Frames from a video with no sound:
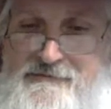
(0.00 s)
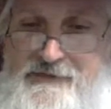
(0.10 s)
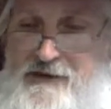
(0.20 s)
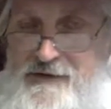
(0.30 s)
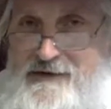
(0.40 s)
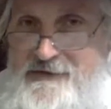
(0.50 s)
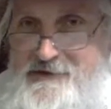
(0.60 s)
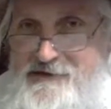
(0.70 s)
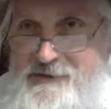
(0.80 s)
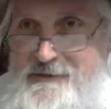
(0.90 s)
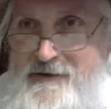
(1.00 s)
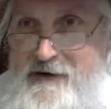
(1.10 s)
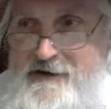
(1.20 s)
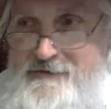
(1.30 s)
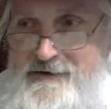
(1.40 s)
The only difference between their
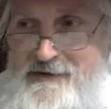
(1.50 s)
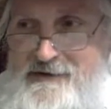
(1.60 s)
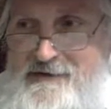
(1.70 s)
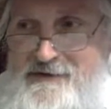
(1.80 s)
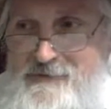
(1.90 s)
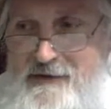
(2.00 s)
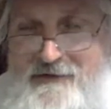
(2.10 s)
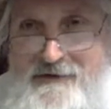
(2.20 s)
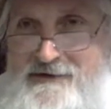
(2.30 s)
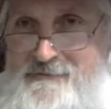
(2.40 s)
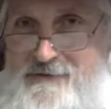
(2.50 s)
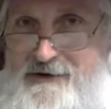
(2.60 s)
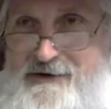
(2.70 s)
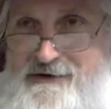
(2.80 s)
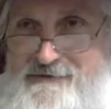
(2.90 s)
offering is his brother didn't
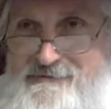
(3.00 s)
bring